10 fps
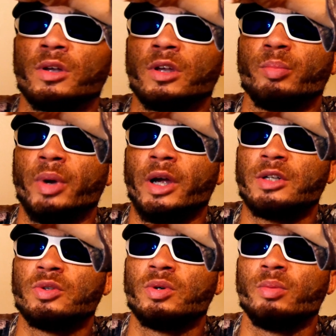Compared
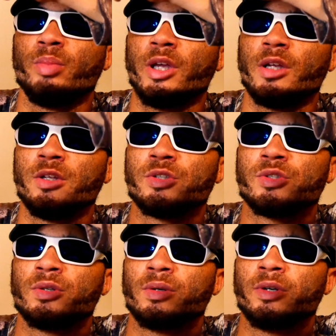to a big
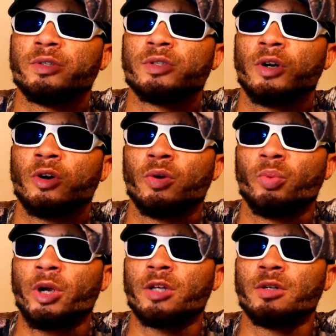lizard, or a
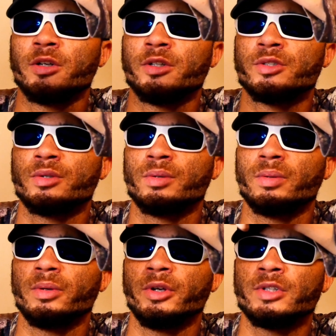regular lizard,
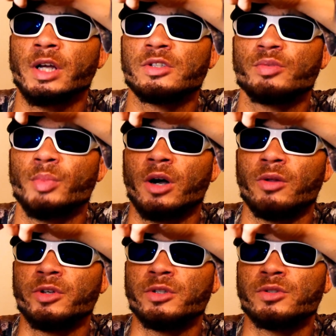here's how small
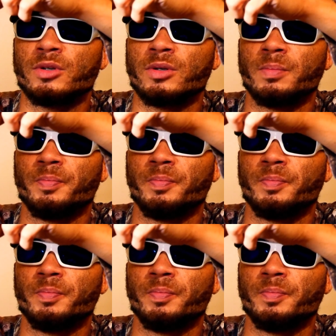these are.